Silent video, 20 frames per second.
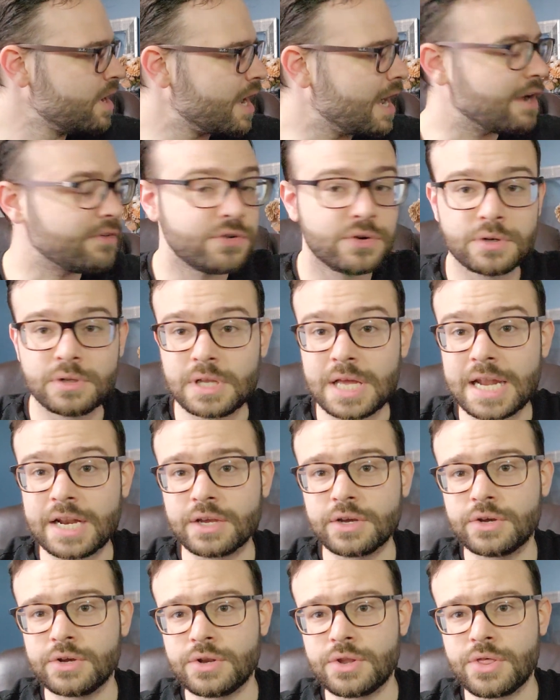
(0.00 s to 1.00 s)
I've heard a lot
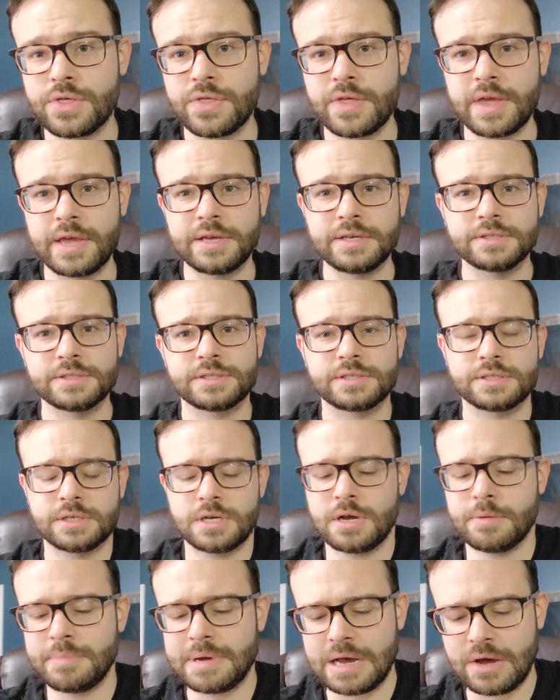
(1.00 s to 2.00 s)
of good things
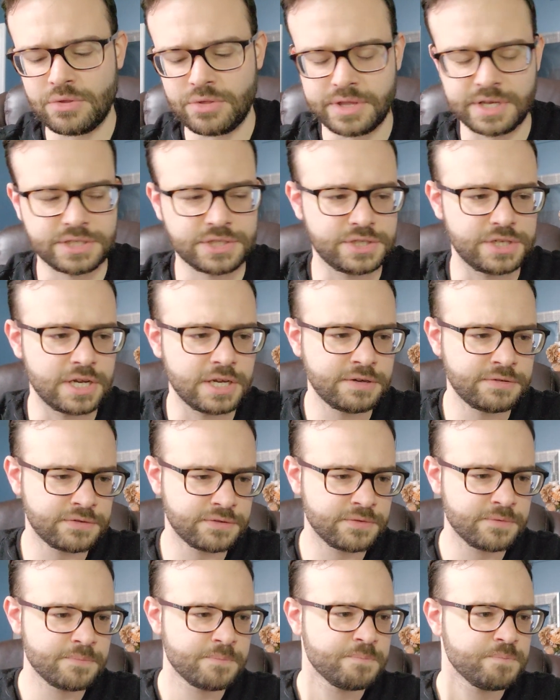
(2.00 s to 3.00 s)
about this knife.